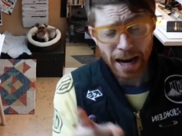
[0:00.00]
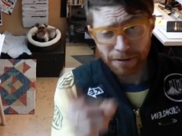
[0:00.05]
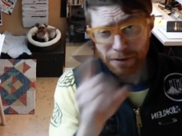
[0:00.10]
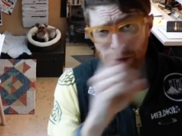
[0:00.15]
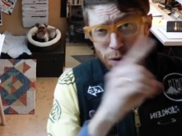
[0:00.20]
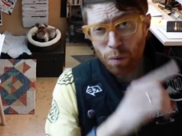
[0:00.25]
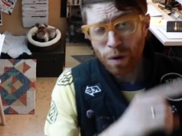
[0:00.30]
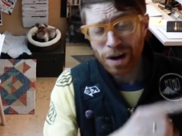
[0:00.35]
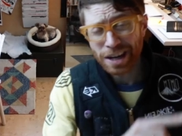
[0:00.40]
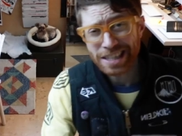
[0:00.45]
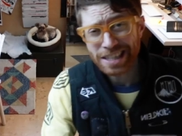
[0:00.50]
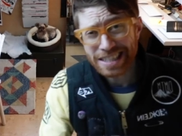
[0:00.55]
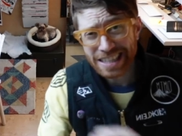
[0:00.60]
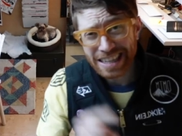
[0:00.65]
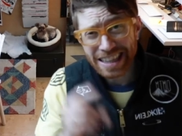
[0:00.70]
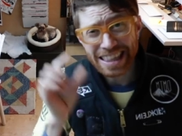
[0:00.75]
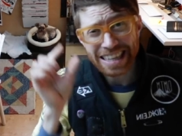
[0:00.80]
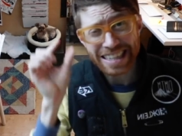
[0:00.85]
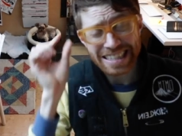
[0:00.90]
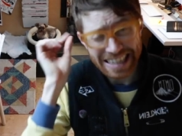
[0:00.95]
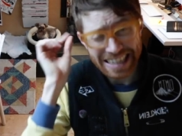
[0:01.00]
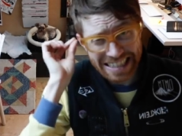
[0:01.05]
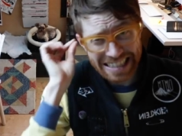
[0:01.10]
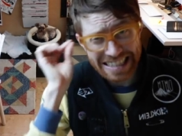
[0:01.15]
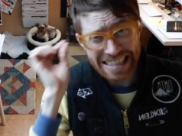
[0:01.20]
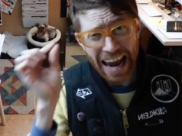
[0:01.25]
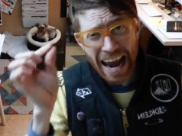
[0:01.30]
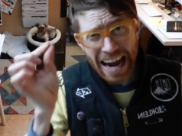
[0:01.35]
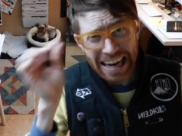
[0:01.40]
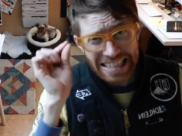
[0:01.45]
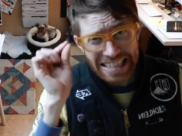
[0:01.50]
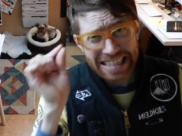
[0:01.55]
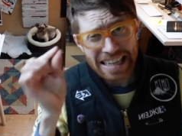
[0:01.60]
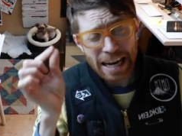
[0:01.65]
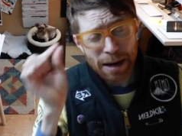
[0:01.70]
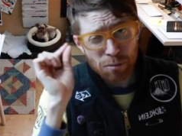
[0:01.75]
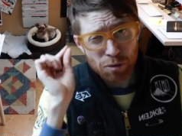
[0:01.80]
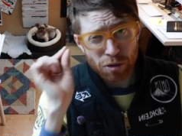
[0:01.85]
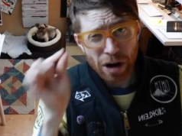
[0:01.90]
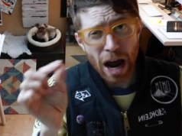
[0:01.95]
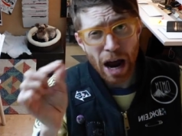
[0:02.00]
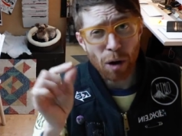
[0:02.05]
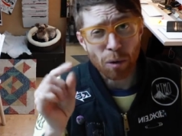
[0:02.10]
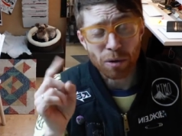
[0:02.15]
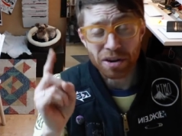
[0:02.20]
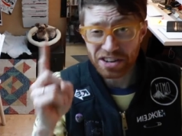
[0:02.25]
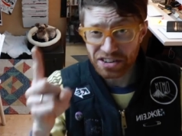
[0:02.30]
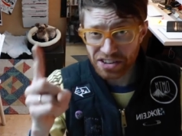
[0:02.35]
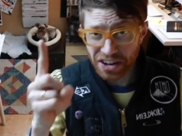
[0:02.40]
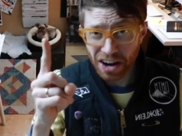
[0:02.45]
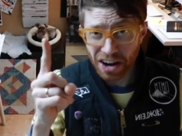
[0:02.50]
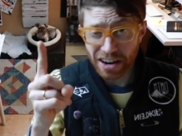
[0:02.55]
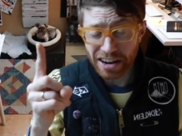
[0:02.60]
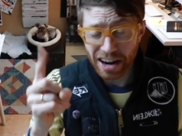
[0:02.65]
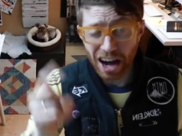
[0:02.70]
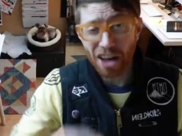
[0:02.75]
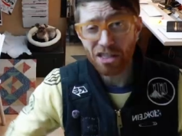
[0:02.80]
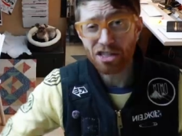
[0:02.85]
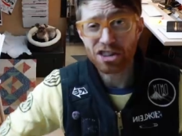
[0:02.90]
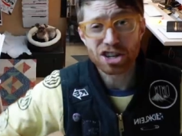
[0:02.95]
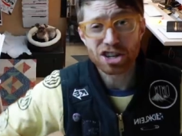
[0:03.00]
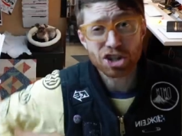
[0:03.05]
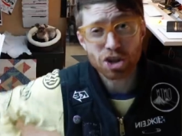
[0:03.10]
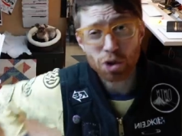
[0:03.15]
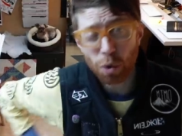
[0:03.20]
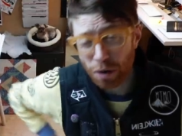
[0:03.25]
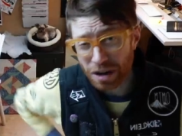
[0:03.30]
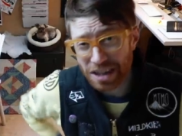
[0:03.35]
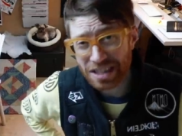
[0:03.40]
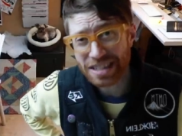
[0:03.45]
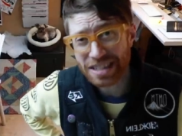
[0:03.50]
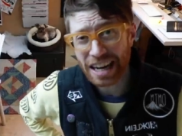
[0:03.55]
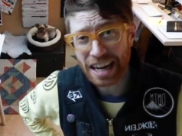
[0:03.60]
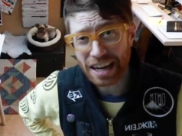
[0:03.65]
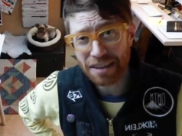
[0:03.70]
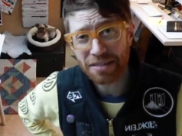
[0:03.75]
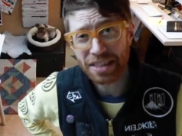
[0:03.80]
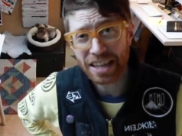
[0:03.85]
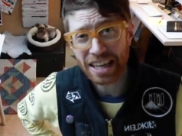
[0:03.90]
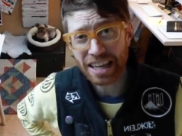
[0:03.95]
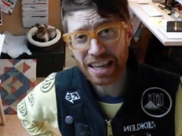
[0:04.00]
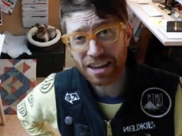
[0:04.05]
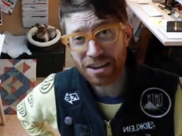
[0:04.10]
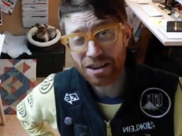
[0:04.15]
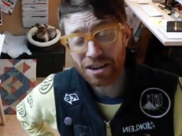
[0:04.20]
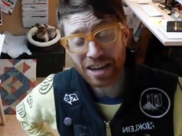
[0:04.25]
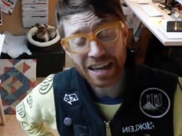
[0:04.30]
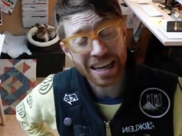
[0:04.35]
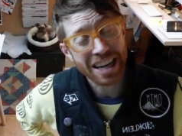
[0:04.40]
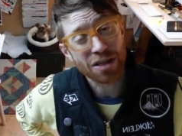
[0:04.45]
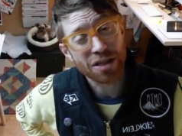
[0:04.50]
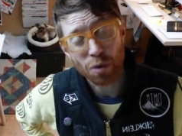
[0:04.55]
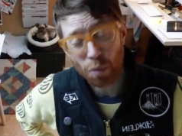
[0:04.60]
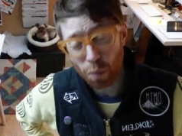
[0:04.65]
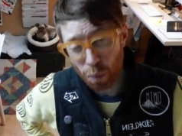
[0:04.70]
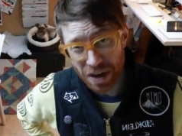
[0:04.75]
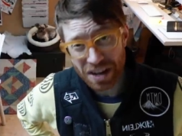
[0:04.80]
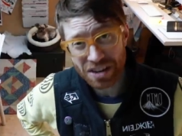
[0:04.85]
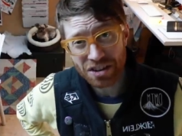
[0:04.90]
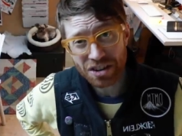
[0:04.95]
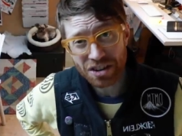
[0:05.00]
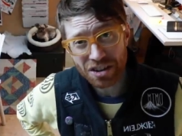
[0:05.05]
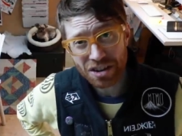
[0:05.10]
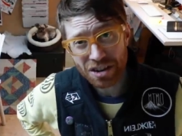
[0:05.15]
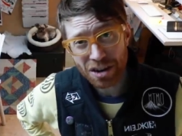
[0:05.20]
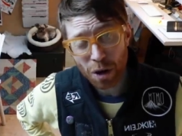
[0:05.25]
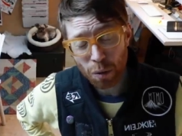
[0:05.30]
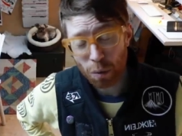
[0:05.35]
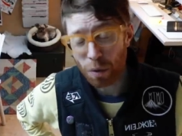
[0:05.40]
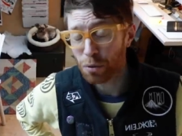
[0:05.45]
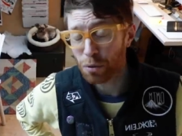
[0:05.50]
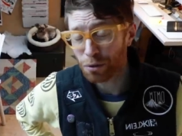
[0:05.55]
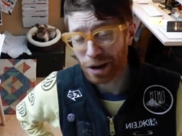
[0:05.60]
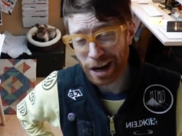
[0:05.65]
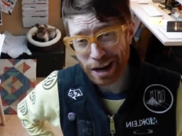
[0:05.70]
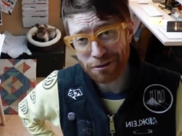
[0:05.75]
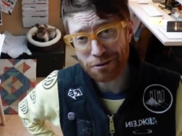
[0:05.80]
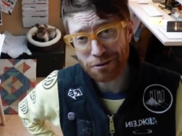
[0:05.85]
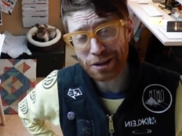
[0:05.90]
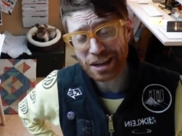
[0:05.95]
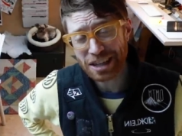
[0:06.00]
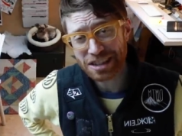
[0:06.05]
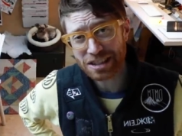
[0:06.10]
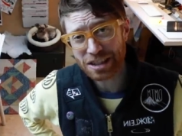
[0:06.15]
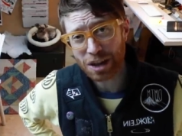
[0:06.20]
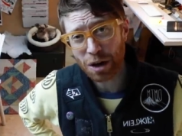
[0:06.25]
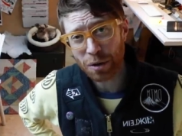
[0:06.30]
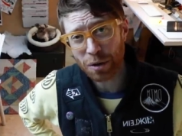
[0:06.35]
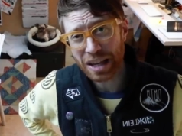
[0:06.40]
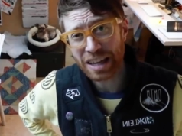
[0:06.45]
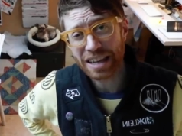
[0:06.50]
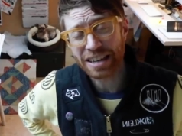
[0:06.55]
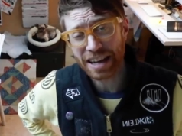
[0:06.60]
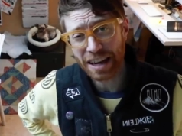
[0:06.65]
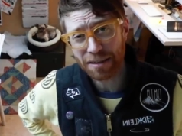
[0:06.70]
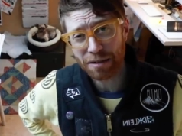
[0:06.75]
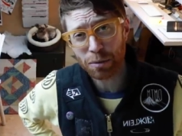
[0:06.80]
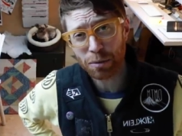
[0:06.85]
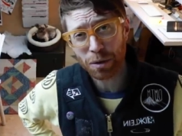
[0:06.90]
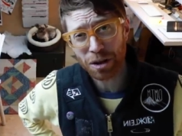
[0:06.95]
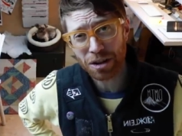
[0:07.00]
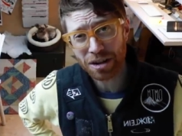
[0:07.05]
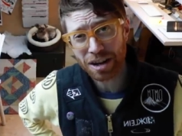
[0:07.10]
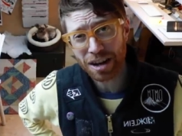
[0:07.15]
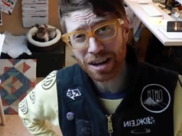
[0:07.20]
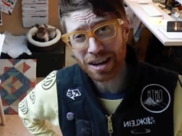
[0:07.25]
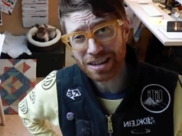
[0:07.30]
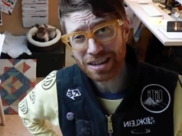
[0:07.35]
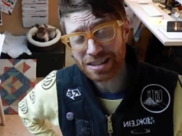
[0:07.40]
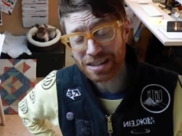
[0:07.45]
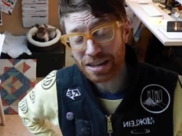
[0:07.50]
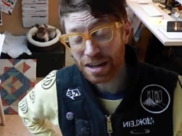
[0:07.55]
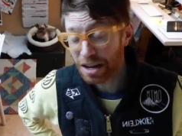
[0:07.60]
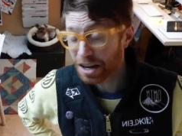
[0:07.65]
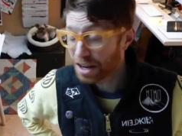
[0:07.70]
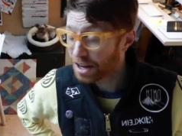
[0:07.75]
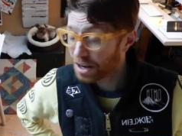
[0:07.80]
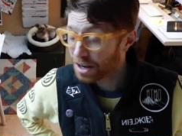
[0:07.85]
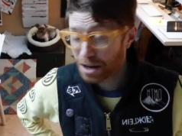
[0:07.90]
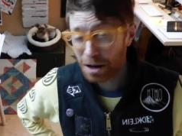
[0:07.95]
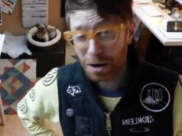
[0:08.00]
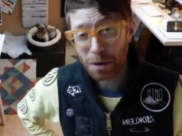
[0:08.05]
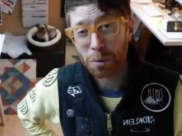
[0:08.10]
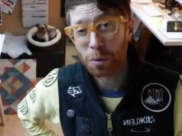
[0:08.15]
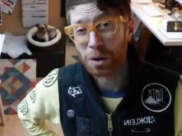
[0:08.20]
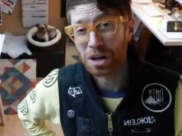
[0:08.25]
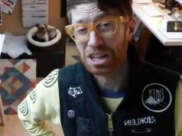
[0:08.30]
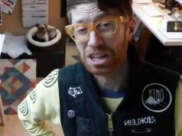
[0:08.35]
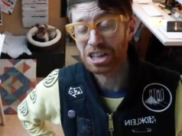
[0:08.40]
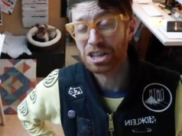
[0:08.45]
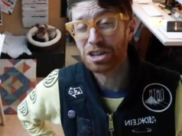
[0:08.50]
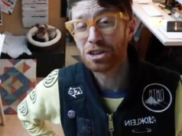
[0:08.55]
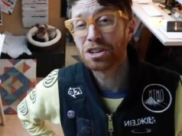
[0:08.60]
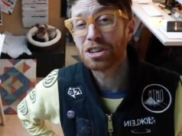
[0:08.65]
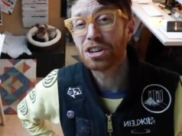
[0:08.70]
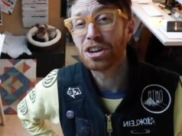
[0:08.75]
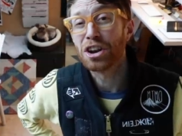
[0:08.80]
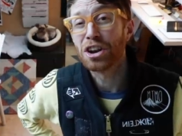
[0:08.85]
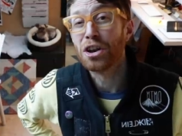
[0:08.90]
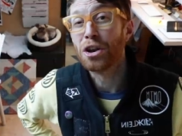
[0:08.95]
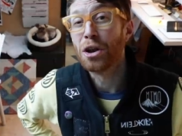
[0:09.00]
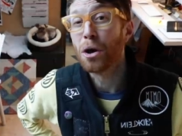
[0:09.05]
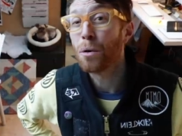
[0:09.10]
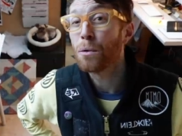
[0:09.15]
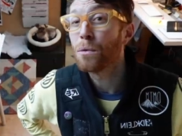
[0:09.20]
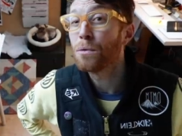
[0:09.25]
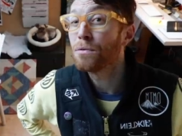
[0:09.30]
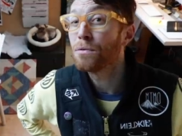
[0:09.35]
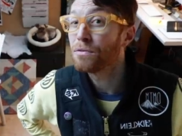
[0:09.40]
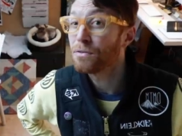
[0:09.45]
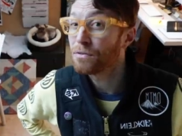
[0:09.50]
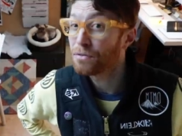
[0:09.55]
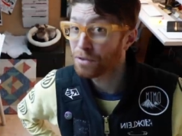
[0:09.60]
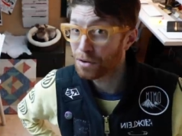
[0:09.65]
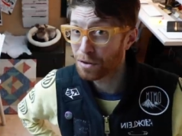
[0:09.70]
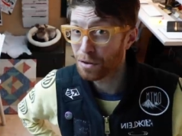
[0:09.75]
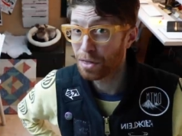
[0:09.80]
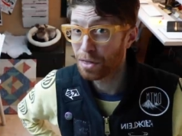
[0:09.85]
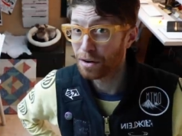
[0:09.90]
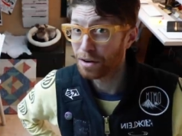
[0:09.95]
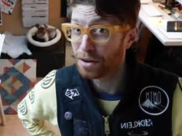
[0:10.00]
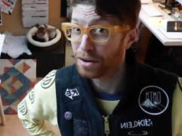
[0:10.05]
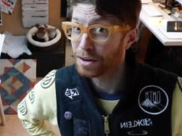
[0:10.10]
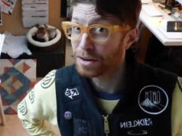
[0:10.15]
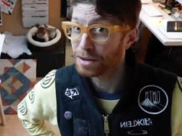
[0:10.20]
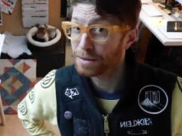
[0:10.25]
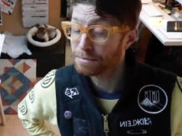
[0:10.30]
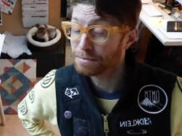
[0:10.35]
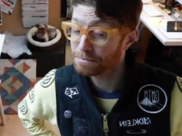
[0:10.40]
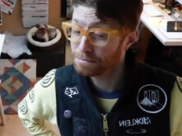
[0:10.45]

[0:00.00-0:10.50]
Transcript: if you want to see this exact same route done on the shortest day of the year in the winter with Ryan Francioni and David Wilcox, well, look no further.